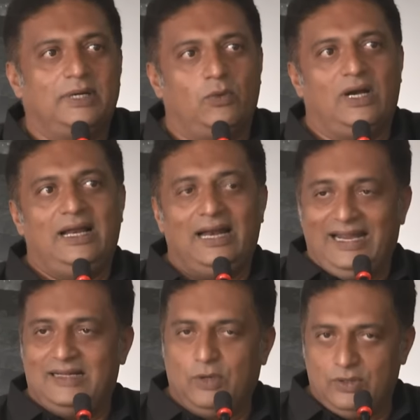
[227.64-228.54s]
But what I
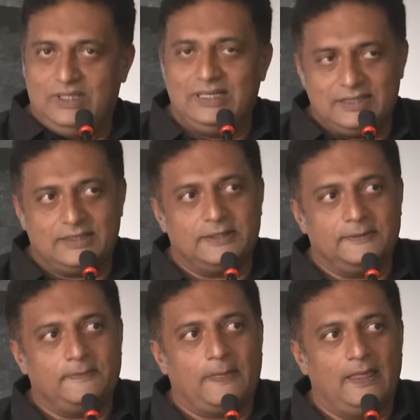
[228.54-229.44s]
like about this
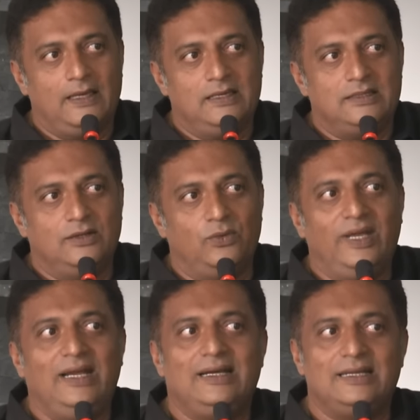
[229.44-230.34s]
is the
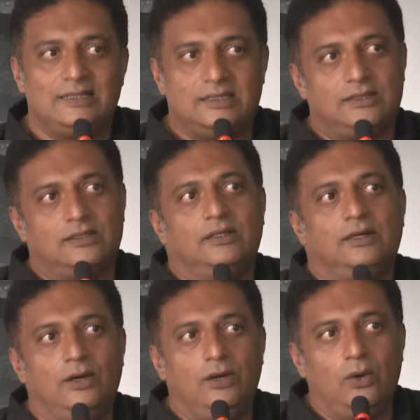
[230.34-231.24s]
way it is
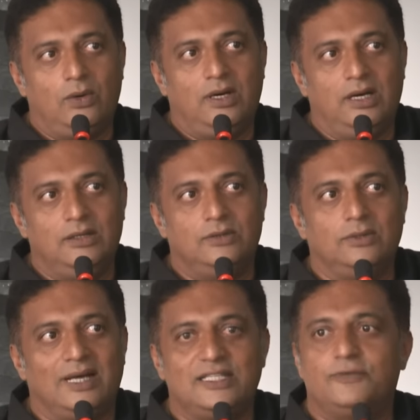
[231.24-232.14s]
looked
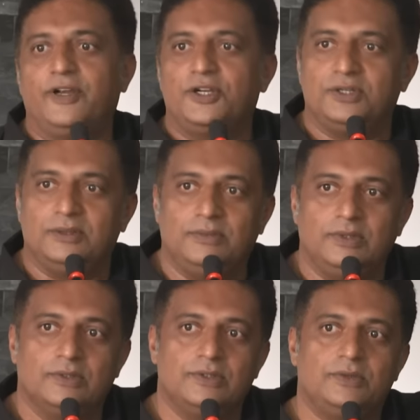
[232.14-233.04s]
into as fiction,
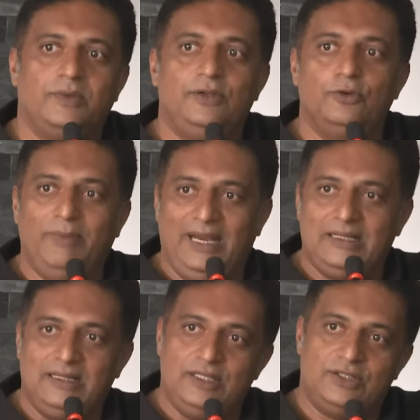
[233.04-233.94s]
because when you
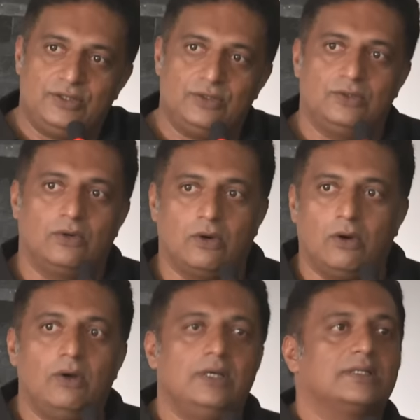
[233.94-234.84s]
make this
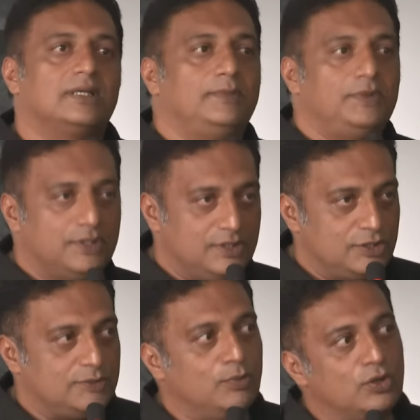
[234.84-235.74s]
so-called
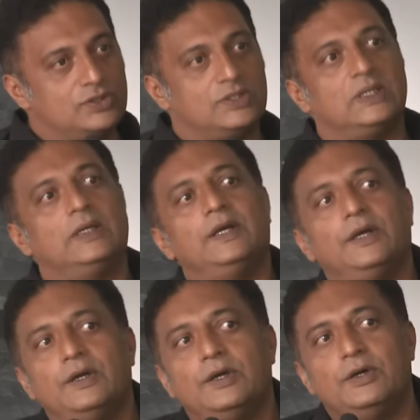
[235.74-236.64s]
scriptures, books,
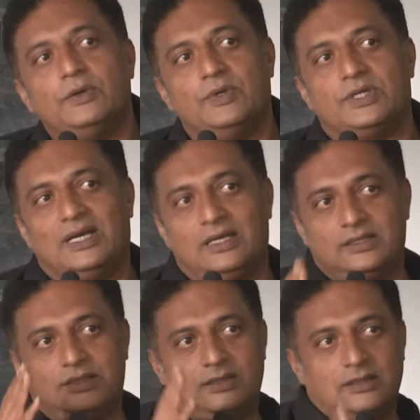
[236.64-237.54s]
which
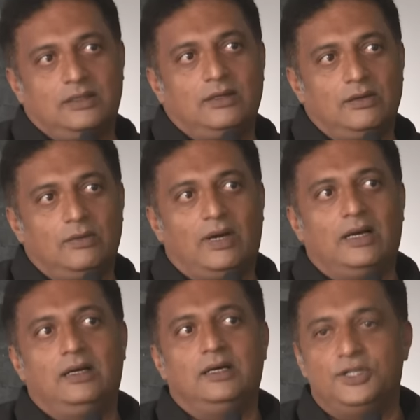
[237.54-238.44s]
has
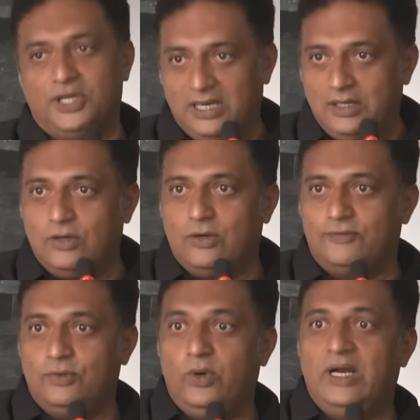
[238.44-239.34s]
one agenda
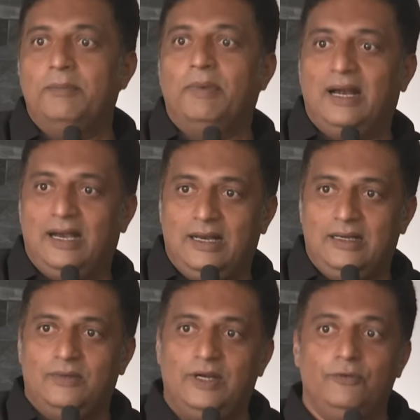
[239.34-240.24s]
of good and bad,
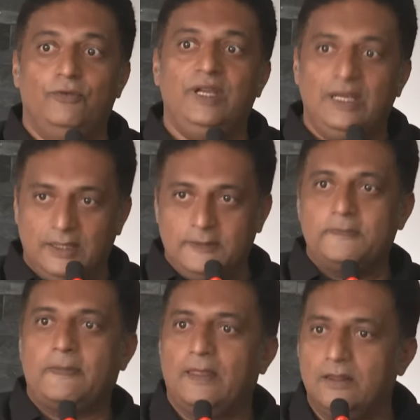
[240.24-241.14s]
and when we,
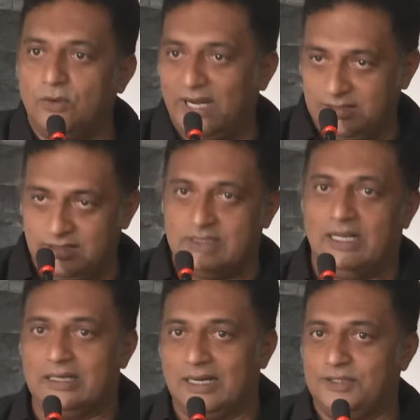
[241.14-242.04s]
writers
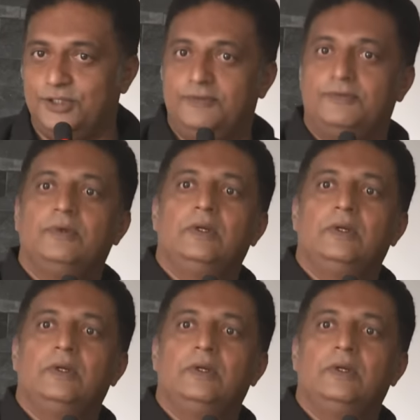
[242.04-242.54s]
like Rajiv,